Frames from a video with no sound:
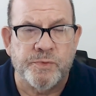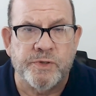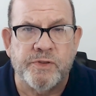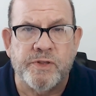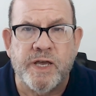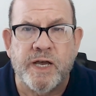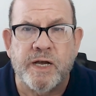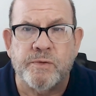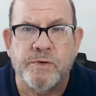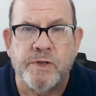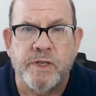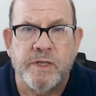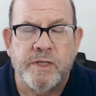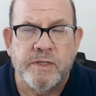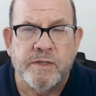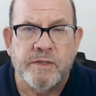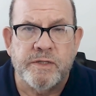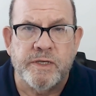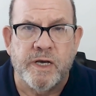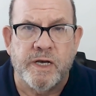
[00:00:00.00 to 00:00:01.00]
without
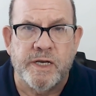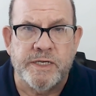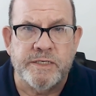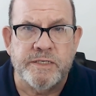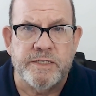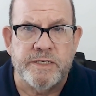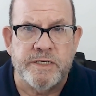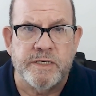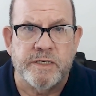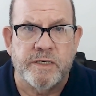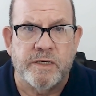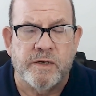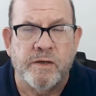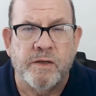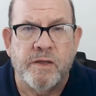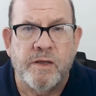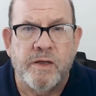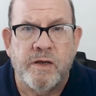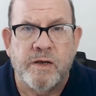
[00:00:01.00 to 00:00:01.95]
the idea